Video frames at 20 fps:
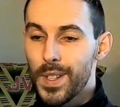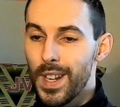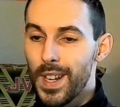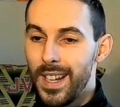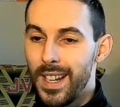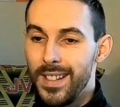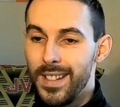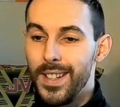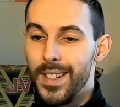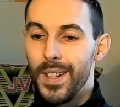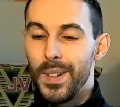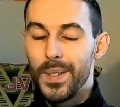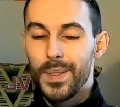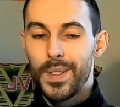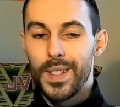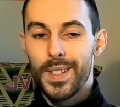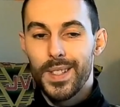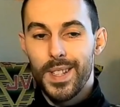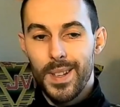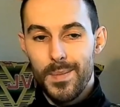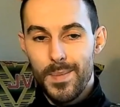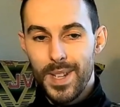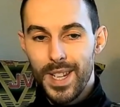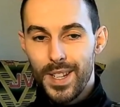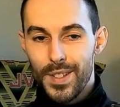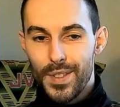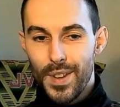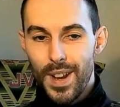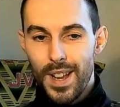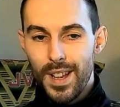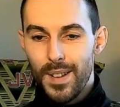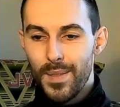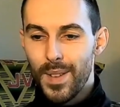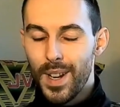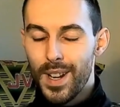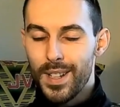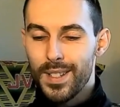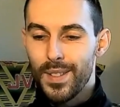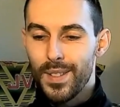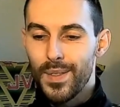and I know this can be a trait of
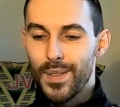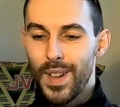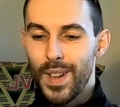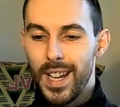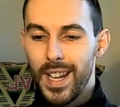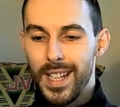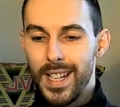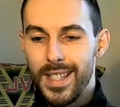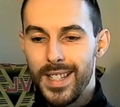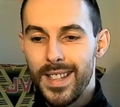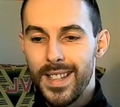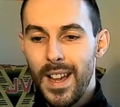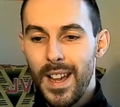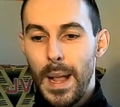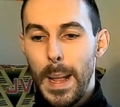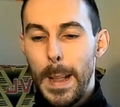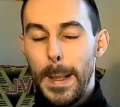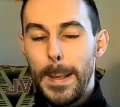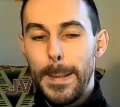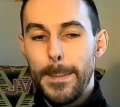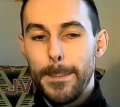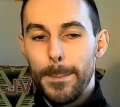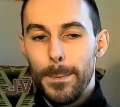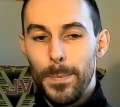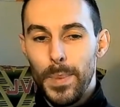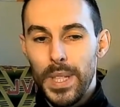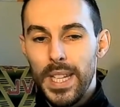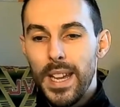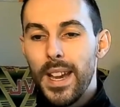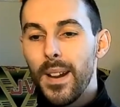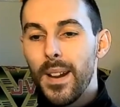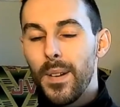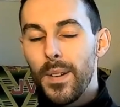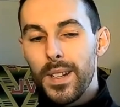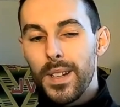Arsenal fans, but I